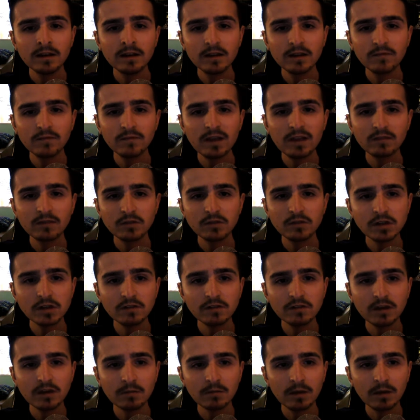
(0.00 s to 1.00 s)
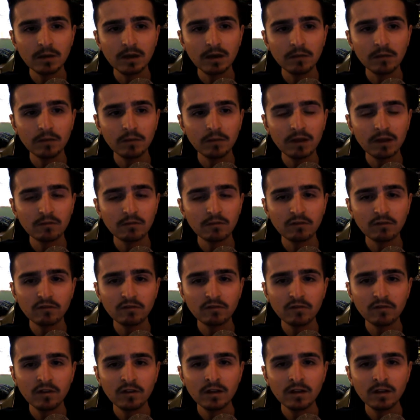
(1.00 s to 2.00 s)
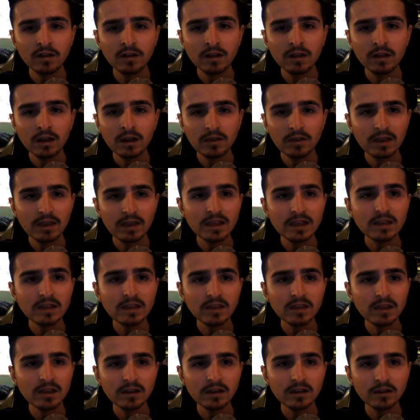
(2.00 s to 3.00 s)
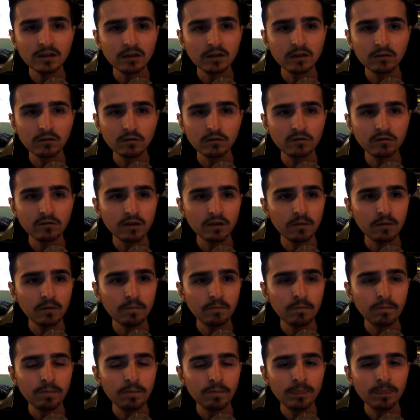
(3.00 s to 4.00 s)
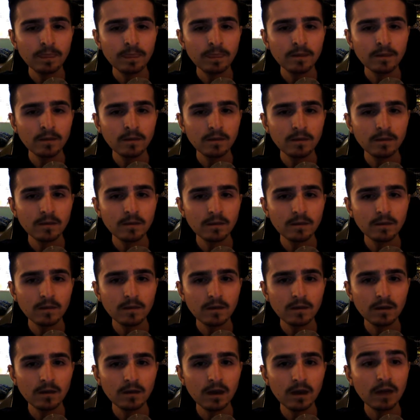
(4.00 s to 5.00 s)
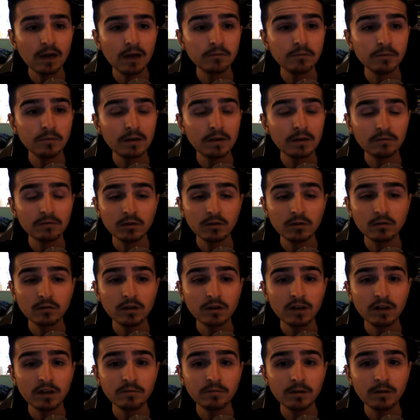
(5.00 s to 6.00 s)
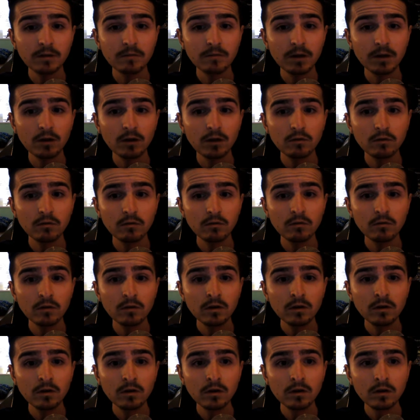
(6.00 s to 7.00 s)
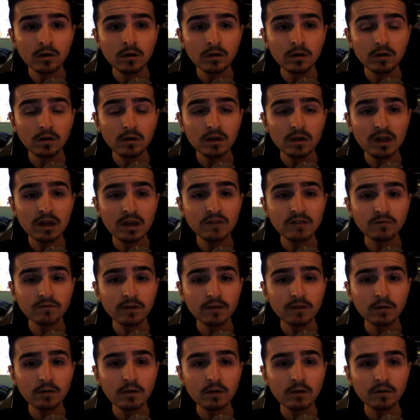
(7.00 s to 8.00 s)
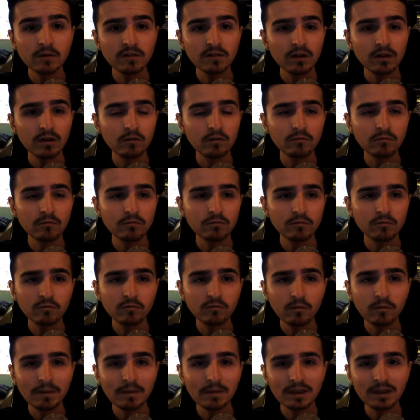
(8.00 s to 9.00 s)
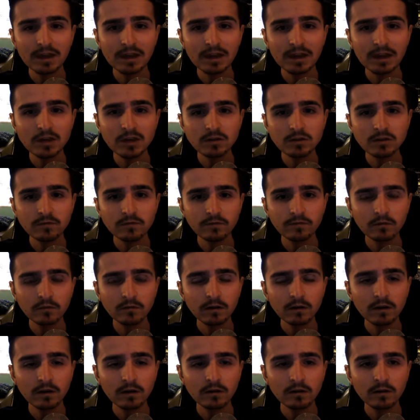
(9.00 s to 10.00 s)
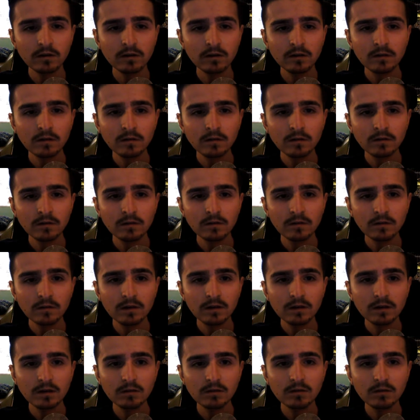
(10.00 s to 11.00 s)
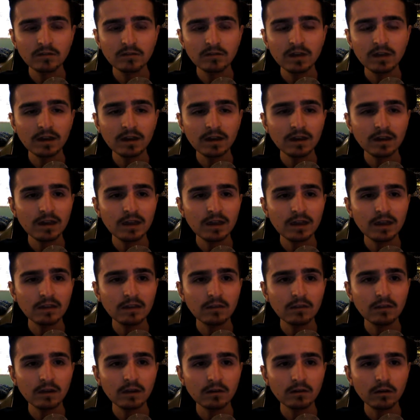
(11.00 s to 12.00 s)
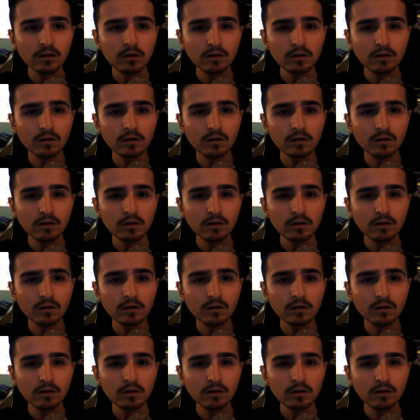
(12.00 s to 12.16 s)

thanks for cheering up my parents. They needed it, you know, because I probably haven't told you guys, but my uncle isn't very well. He's like on strong medication for well, it's like he had like a